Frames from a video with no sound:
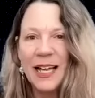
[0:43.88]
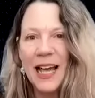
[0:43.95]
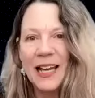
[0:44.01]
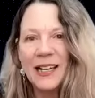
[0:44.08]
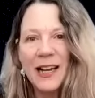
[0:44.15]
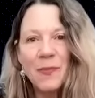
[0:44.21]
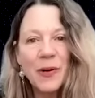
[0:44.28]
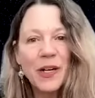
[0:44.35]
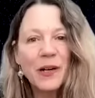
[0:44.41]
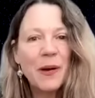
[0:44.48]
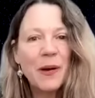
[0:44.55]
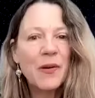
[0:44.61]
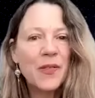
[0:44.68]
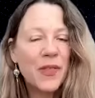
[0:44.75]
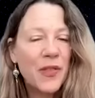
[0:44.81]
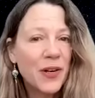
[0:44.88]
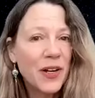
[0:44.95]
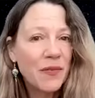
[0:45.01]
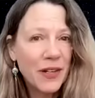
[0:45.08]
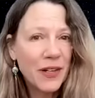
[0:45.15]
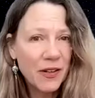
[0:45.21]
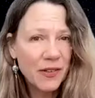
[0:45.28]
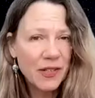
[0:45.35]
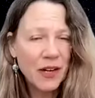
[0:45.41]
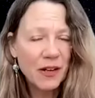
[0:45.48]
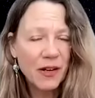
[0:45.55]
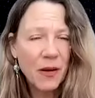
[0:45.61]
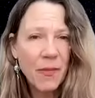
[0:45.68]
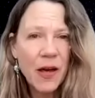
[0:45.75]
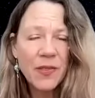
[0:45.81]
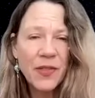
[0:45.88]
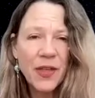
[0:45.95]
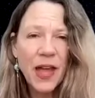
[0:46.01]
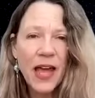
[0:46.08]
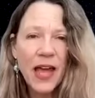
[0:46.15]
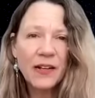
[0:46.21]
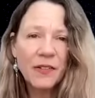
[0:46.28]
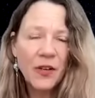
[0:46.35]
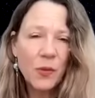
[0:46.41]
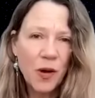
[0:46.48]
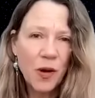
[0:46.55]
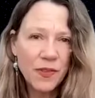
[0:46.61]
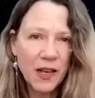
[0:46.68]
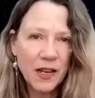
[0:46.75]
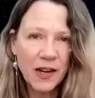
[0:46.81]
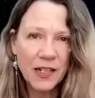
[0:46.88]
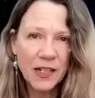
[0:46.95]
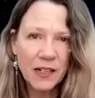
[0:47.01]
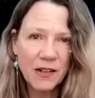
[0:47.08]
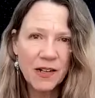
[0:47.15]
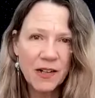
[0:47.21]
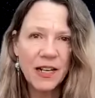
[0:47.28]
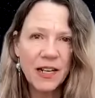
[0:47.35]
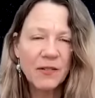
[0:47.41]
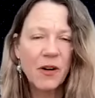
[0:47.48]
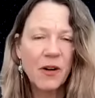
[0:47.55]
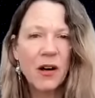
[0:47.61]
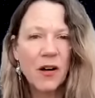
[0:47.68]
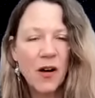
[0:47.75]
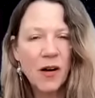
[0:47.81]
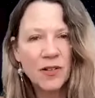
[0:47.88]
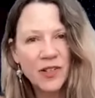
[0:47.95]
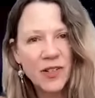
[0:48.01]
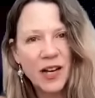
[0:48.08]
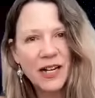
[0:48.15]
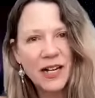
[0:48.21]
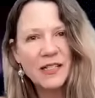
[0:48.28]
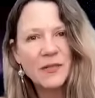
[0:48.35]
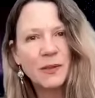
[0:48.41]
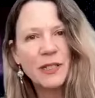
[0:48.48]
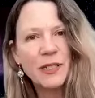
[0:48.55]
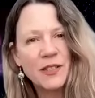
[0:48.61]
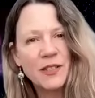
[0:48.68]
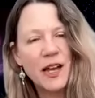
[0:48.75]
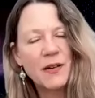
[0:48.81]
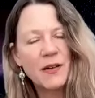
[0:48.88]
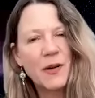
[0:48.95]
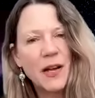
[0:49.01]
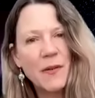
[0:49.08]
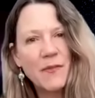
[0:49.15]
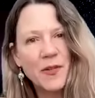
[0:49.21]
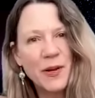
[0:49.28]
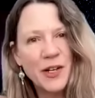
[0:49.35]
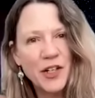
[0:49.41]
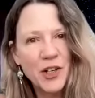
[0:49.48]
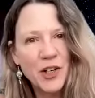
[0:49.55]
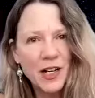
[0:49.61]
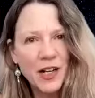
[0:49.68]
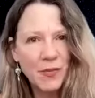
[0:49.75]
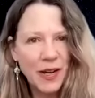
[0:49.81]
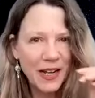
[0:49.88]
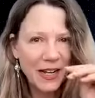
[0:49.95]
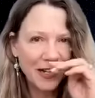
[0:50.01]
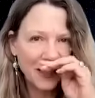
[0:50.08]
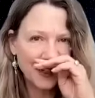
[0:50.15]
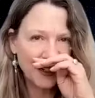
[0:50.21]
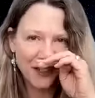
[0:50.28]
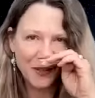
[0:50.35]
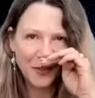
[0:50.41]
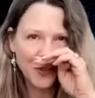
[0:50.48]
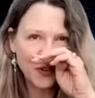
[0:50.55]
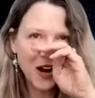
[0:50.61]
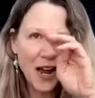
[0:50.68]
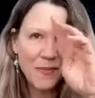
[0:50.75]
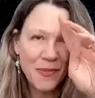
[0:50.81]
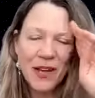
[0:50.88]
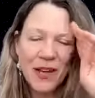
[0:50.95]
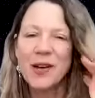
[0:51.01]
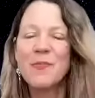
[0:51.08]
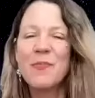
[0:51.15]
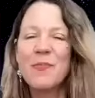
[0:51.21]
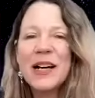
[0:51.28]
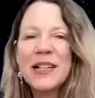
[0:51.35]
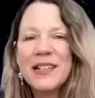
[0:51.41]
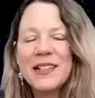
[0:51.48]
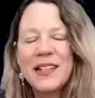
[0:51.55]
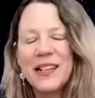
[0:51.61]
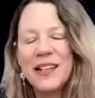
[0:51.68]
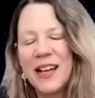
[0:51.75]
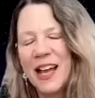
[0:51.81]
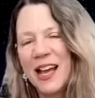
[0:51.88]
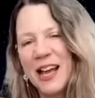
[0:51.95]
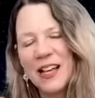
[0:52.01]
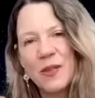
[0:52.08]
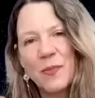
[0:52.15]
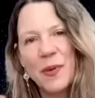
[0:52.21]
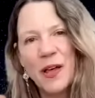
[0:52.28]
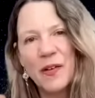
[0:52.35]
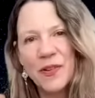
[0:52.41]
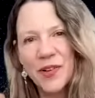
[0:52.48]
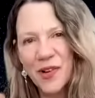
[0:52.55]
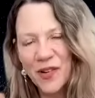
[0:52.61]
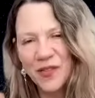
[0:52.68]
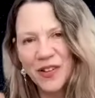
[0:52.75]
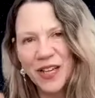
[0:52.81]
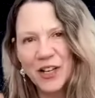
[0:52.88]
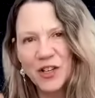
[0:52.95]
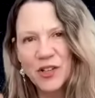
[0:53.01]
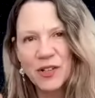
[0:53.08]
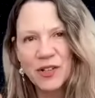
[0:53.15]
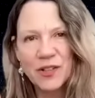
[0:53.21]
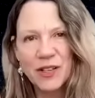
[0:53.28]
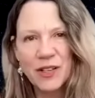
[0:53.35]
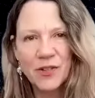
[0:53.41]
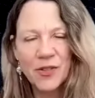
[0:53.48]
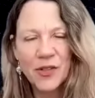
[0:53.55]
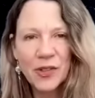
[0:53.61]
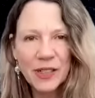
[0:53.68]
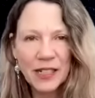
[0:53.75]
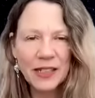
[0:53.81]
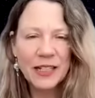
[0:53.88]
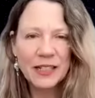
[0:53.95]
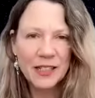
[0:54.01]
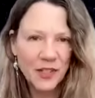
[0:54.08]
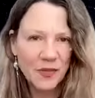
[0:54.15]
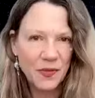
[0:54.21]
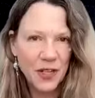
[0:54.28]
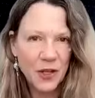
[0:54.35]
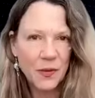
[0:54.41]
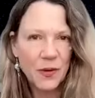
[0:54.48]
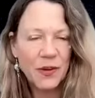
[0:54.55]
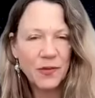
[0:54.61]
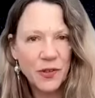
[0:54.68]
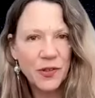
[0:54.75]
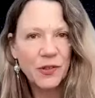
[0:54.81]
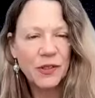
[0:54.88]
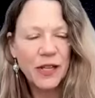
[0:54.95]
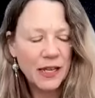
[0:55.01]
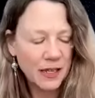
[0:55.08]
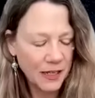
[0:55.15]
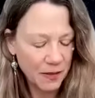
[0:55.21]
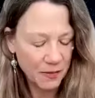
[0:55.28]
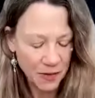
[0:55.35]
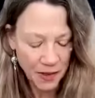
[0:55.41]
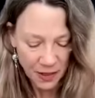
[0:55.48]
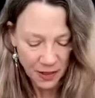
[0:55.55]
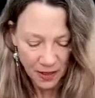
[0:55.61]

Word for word: And I put about thirty videos out a month. And if you want that kind of content on all signs, please sign my, up for my channel by hitting the subscribe button and the bell for notifications. And certainly like this video if you do like it.